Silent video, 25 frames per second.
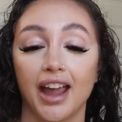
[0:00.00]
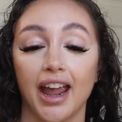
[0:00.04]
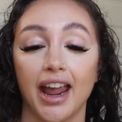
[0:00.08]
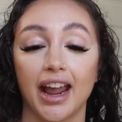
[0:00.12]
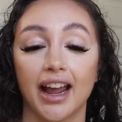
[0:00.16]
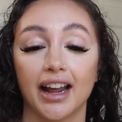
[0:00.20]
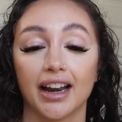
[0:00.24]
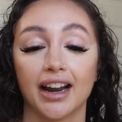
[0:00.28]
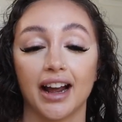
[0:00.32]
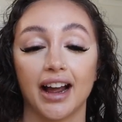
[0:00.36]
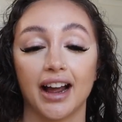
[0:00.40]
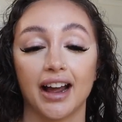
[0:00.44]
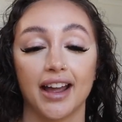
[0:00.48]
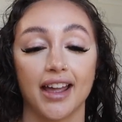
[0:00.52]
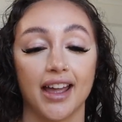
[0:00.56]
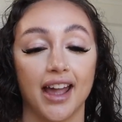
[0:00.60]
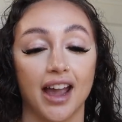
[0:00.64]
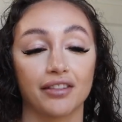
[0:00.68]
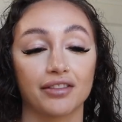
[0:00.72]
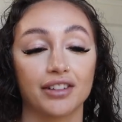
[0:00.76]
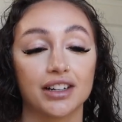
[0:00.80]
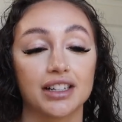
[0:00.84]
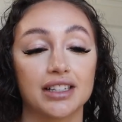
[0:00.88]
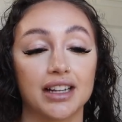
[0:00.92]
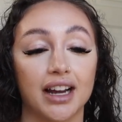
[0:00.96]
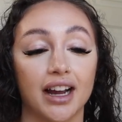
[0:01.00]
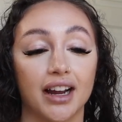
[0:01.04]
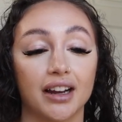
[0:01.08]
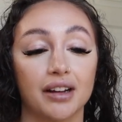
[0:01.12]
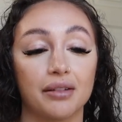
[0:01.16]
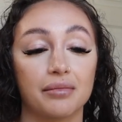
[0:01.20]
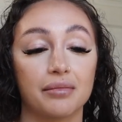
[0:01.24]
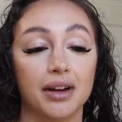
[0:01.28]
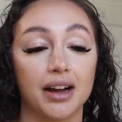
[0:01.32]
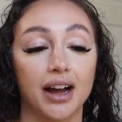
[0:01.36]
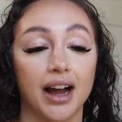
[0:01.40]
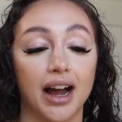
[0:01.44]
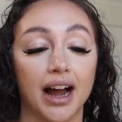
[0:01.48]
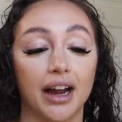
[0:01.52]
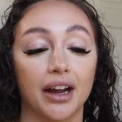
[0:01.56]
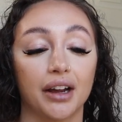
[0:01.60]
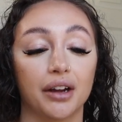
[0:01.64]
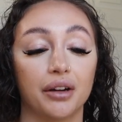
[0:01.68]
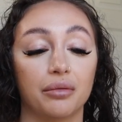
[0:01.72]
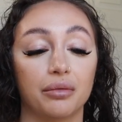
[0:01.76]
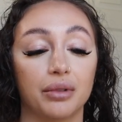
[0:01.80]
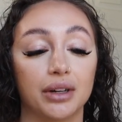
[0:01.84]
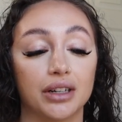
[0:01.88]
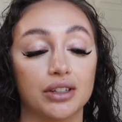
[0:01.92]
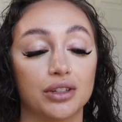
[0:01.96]
And every time
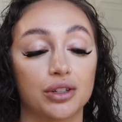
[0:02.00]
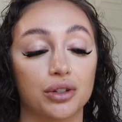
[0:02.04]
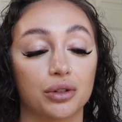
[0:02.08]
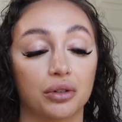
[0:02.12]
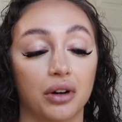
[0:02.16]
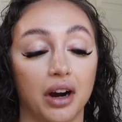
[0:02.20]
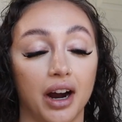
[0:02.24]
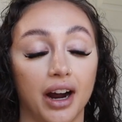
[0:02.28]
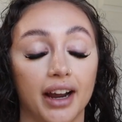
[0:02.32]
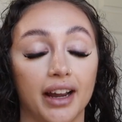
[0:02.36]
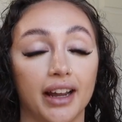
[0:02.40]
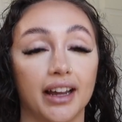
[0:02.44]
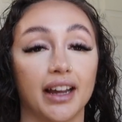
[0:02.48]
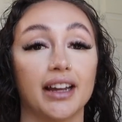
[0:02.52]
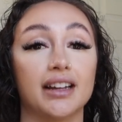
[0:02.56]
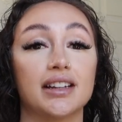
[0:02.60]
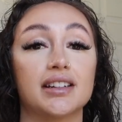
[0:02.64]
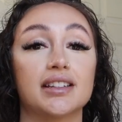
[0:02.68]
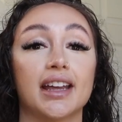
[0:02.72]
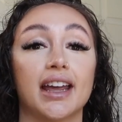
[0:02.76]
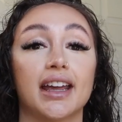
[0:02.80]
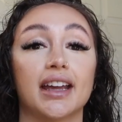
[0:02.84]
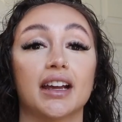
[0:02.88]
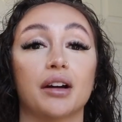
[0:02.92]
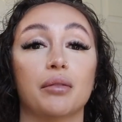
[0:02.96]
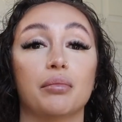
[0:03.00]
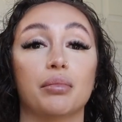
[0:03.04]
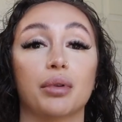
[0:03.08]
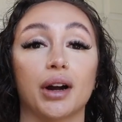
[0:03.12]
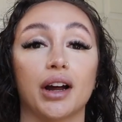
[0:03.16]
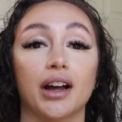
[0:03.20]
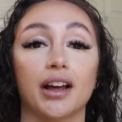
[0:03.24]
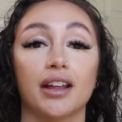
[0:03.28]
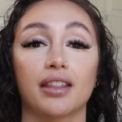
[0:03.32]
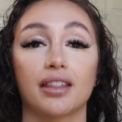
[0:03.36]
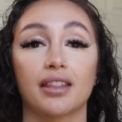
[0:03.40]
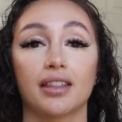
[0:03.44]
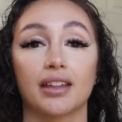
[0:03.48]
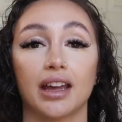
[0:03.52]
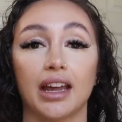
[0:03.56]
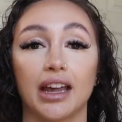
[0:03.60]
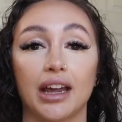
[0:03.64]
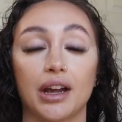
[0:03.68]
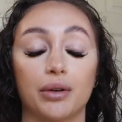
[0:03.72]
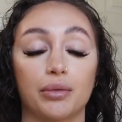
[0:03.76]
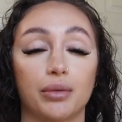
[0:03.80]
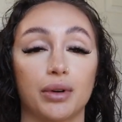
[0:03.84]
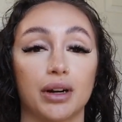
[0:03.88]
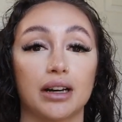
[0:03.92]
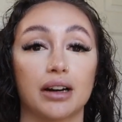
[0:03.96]
I would try and take a breath,
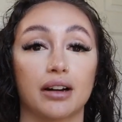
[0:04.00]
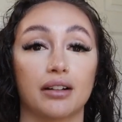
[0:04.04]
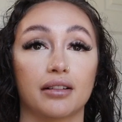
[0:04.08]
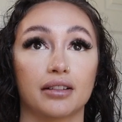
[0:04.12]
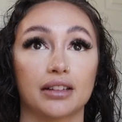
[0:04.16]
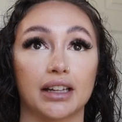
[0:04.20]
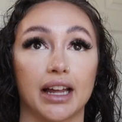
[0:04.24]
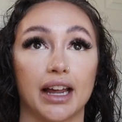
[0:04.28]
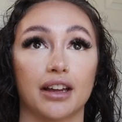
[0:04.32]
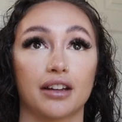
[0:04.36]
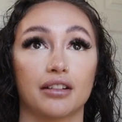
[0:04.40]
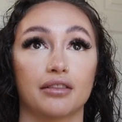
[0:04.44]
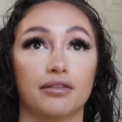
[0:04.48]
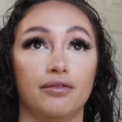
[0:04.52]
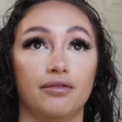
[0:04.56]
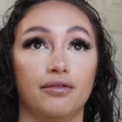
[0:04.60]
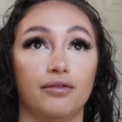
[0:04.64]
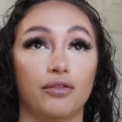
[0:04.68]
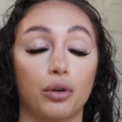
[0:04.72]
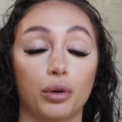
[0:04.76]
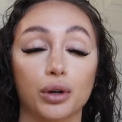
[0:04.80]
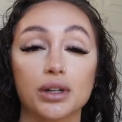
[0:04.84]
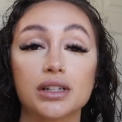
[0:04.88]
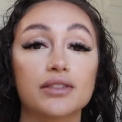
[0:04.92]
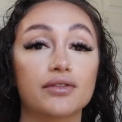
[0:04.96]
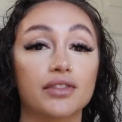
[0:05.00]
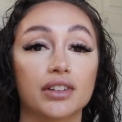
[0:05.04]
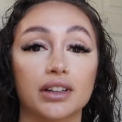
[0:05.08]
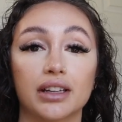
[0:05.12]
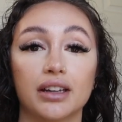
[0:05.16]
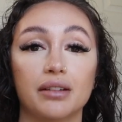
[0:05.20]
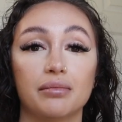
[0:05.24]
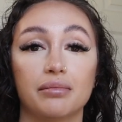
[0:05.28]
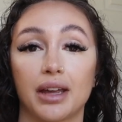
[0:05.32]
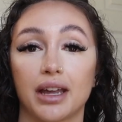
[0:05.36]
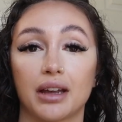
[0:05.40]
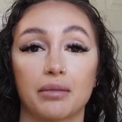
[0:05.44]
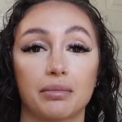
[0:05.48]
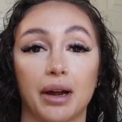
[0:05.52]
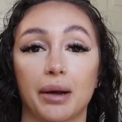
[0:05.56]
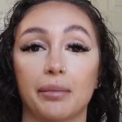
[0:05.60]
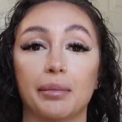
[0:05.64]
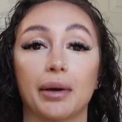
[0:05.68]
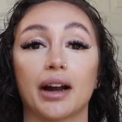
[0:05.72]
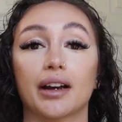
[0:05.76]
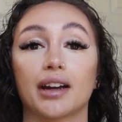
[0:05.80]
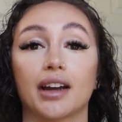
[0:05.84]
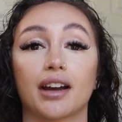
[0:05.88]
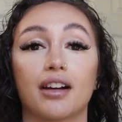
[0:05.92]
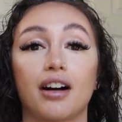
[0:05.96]
it would like forcefully make my
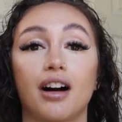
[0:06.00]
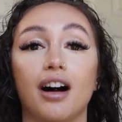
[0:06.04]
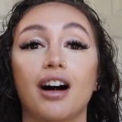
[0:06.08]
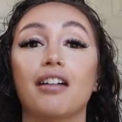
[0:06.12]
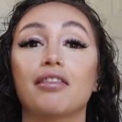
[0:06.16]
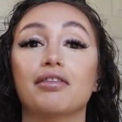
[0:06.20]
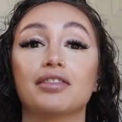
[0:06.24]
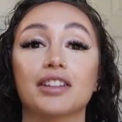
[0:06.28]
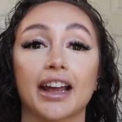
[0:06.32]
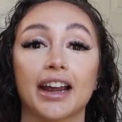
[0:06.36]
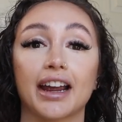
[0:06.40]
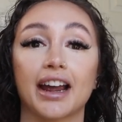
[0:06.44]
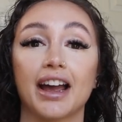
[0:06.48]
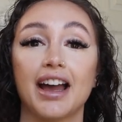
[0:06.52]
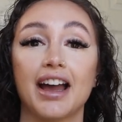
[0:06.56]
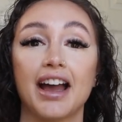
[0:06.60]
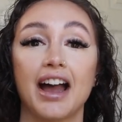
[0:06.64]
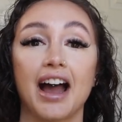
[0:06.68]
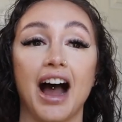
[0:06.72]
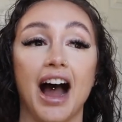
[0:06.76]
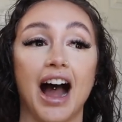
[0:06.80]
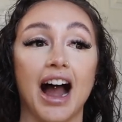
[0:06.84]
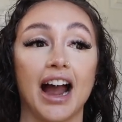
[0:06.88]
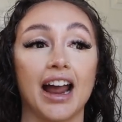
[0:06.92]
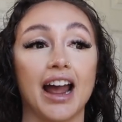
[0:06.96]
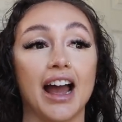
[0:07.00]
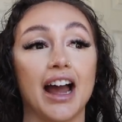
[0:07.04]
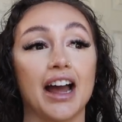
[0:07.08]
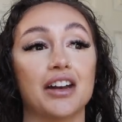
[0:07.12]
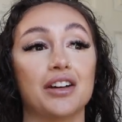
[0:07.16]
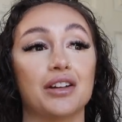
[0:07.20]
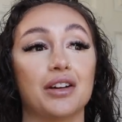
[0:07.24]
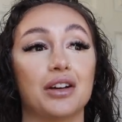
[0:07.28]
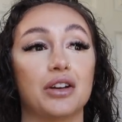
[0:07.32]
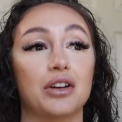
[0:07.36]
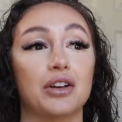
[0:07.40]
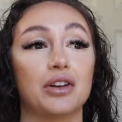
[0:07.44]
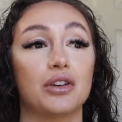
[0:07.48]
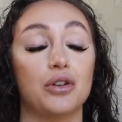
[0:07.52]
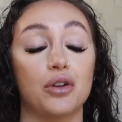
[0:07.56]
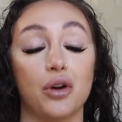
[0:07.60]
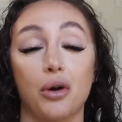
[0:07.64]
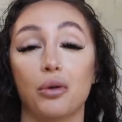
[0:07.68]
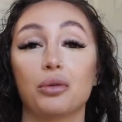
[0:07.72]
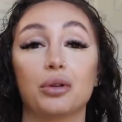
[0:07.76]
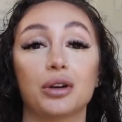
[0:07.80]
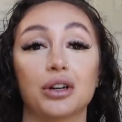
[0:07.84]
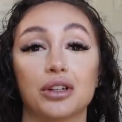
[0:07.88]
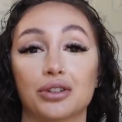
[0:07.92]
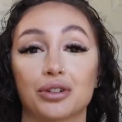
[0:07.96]
body cough. Like I had
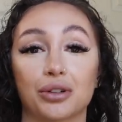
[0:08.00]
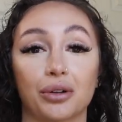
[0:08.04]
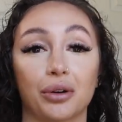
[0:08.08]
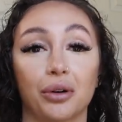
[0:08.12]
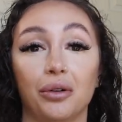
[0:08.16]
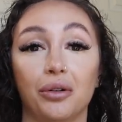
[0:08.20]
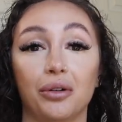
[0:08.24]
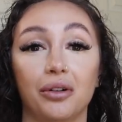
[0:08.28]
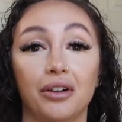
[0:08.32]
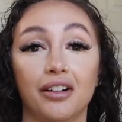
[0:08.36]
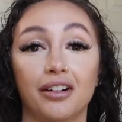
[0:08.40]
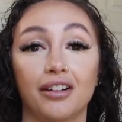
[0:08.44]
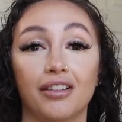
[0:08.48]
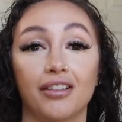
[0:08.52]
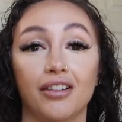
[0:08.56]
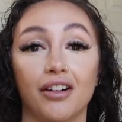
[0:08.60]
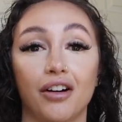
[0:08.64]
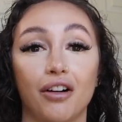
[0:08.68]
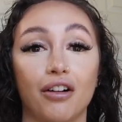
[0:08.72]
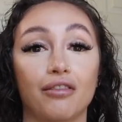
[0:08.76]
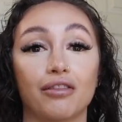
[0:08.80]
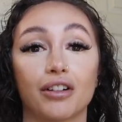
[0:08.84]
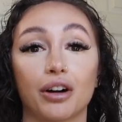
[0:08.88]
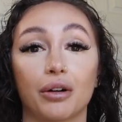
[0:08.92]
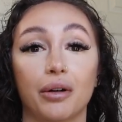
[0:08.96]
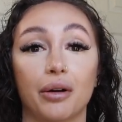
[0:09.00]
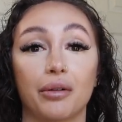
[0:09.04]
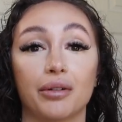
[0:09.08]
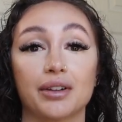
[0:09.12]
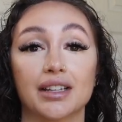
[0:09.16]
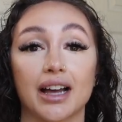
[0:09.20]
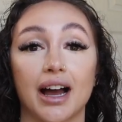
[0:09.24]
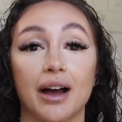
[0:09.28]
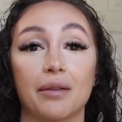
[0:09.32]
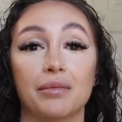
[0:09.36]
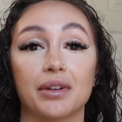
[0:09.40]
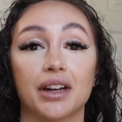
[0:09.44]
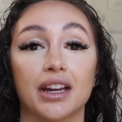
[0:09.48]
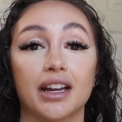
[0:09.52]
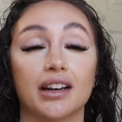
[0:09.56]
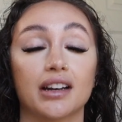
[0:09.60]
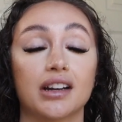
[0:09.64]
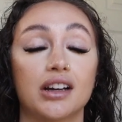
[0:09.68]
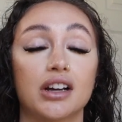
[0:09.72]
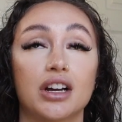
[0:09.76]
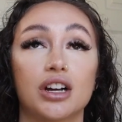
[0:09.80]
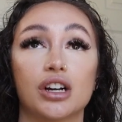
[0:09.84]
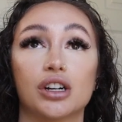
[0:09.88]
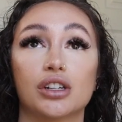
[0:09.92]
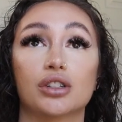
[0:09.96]
no control over what was happening.
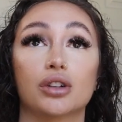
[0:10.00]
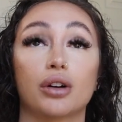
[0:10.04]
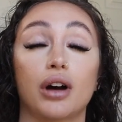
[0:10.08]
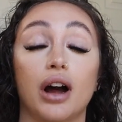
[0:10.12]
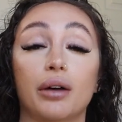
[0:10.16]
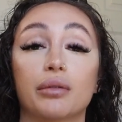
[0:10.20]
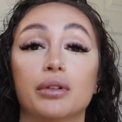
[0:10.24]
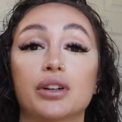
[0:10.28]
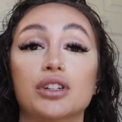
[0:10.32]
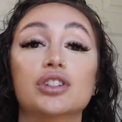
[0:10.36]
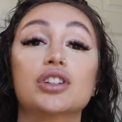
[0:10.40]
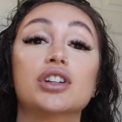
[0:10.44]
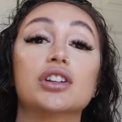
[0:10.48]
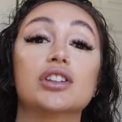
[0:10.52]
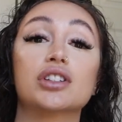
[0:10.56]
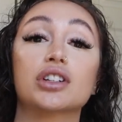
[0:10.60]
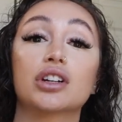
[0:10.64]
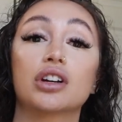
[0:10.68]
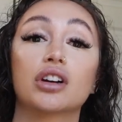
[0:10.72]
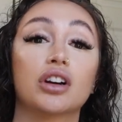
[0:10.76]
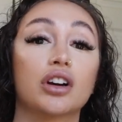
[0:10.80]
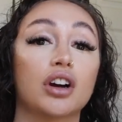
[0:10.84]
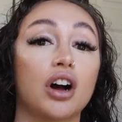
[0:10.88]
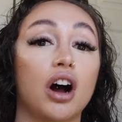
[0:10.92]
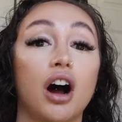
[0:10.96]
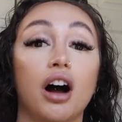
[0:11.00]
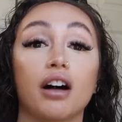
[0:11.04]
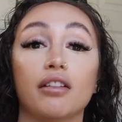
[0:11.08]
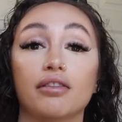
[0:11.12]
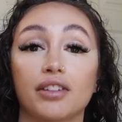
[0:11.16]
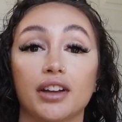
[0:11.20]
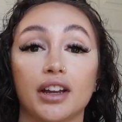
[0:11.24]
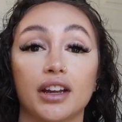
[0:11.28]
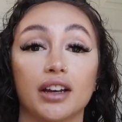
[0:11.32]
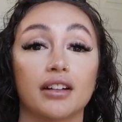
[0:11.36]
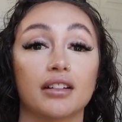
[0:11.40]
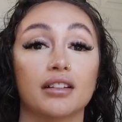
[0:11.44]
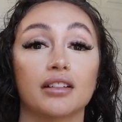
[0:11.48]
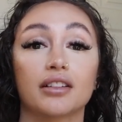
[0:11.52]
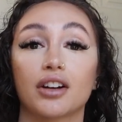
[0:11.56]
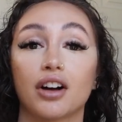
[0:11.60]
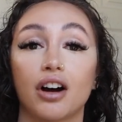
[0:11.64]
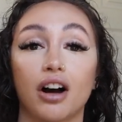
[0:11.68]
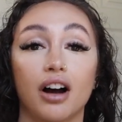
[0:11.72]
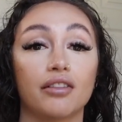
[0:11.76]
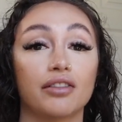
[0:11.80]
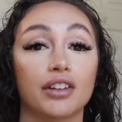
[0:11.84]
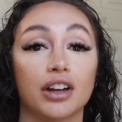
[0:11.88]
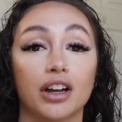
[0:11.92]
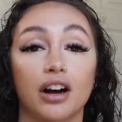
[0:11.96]
So I was just coughing,
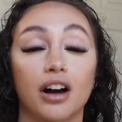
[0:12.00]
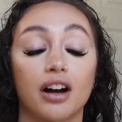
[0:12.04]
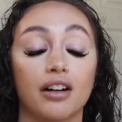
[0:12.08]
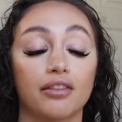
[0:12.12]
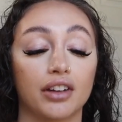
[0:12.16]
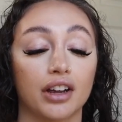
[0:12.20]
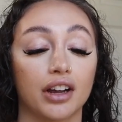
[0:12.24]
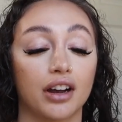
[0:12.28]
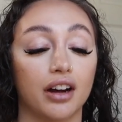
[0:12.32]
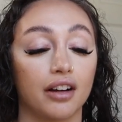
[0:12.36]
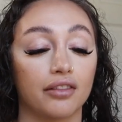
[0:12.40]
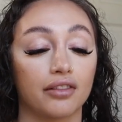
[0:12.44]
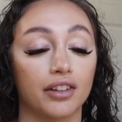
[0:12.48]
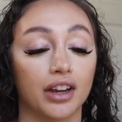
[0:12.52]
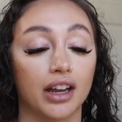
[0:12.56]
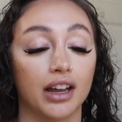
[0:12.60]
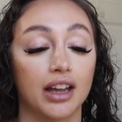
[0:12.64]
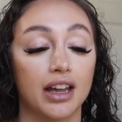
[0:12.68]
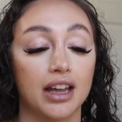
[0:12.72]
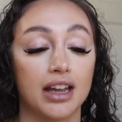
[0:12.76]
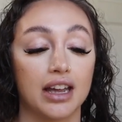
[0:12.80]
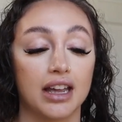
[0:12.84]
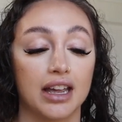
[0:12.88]
coughing, coughing, coughing.